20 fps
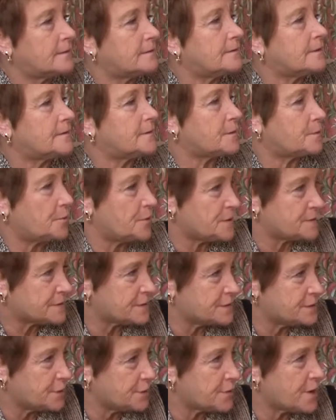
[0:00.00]
that the
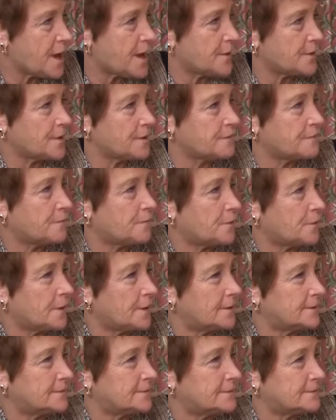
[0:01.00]
person you're caring
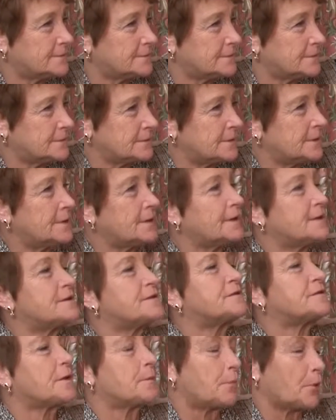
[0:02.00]
for
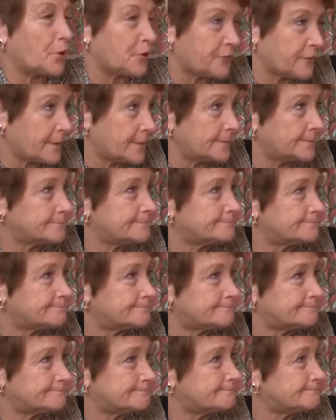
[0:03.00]
is a person.
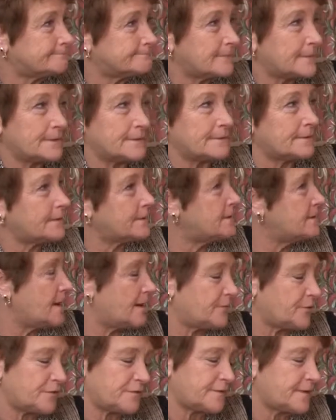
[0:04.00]
Mm-hmm.
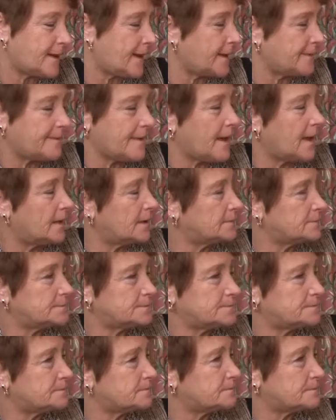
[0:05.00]
Never forget that.
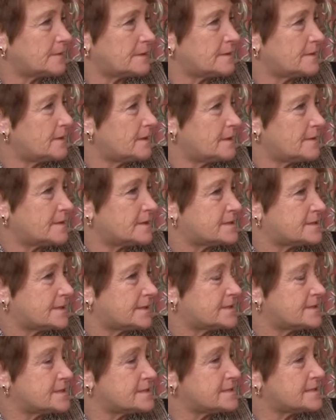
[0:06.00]
The
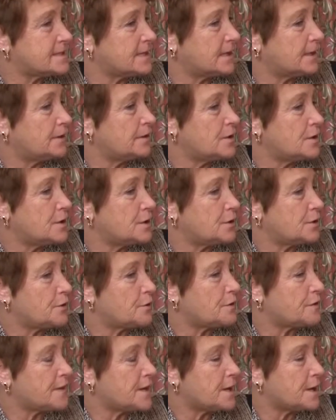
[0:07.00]
dignity, you
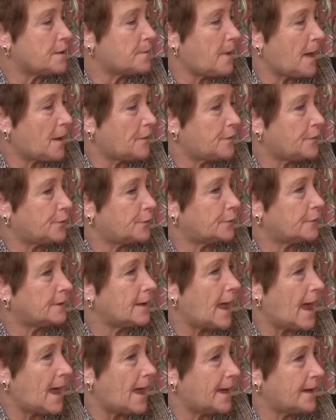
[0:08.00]
think about their
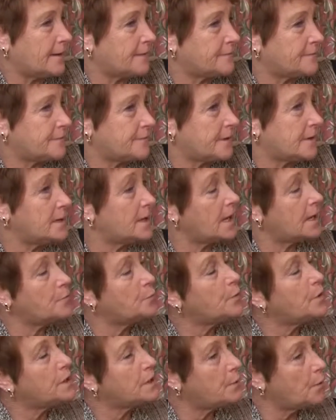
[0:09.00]
life.
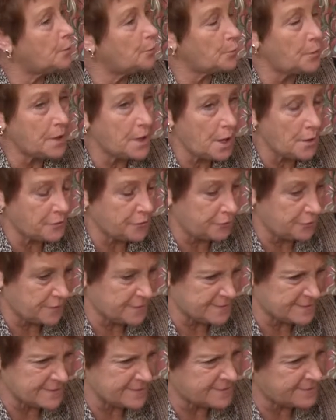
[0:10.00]
And we go through
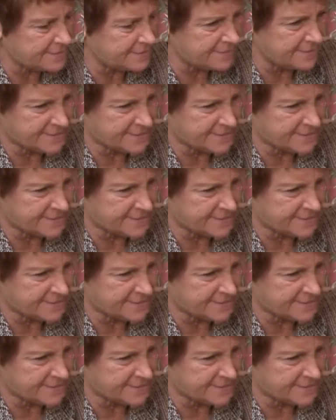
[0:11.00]
this